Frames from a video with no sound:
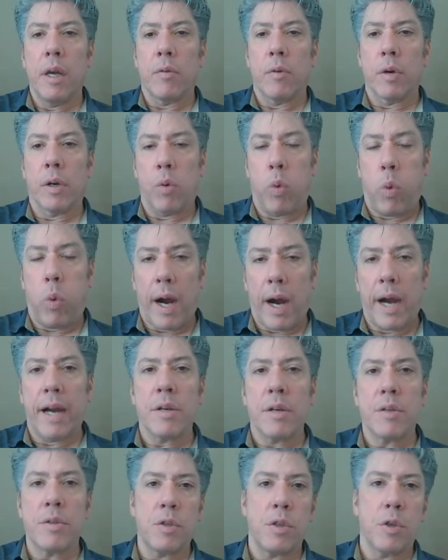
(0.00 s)

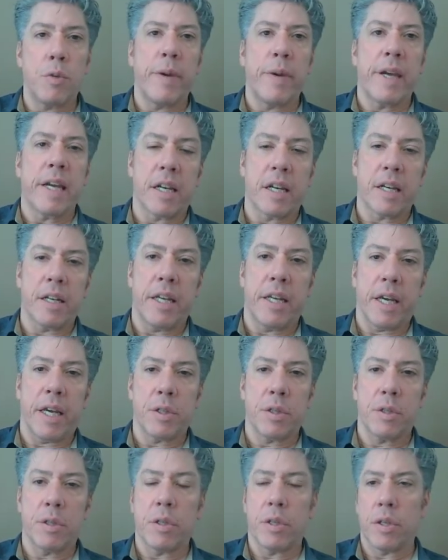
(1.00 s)
requires that you make a
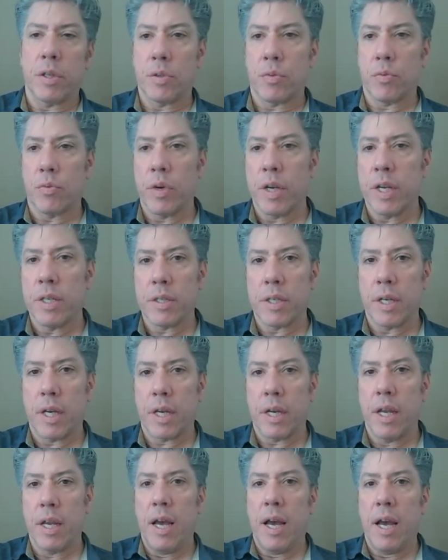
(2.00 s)
connection to this
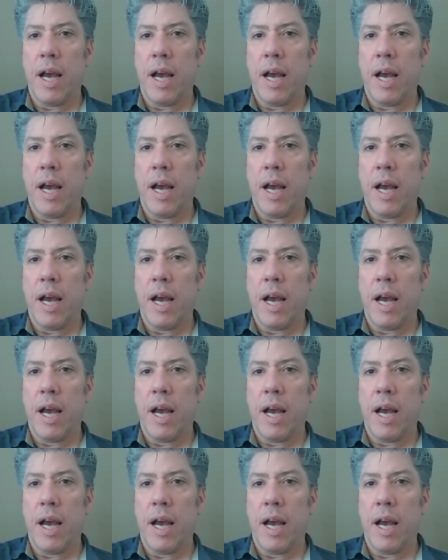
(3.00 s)
reset.